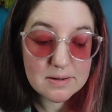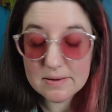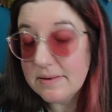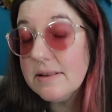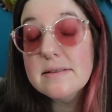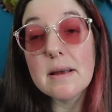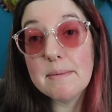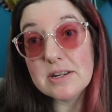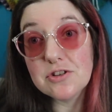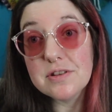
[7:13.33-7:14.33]
Since I
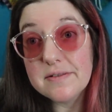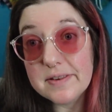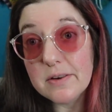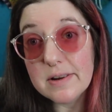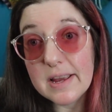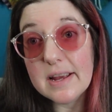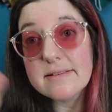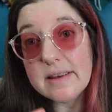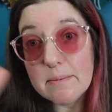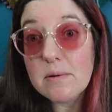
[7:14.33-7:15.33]
mentioned the Fiona Kay
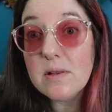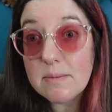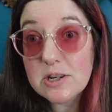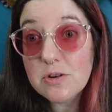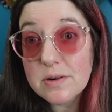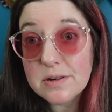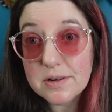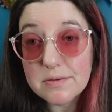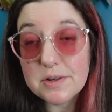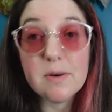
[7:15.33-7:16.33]
sample, let me show it to
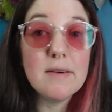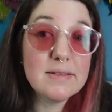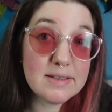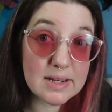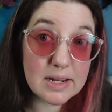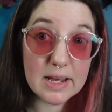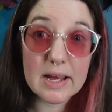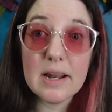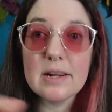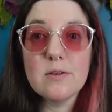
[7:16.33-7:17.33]
you. You haven't seen it
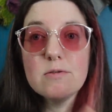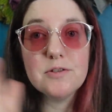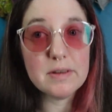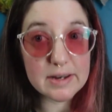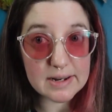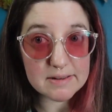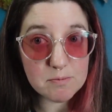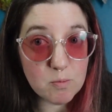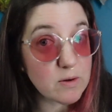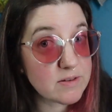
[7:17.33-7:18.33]
yet. I told you that it
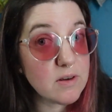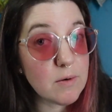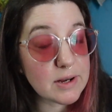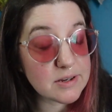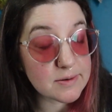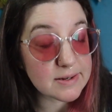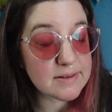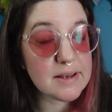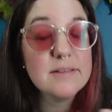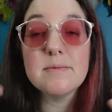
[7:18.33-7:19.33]
was going to
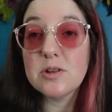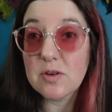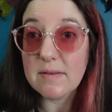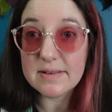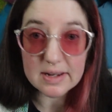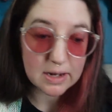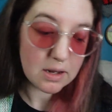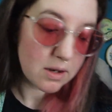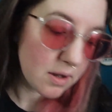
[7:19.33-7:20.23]
exist, but you haven't seen it.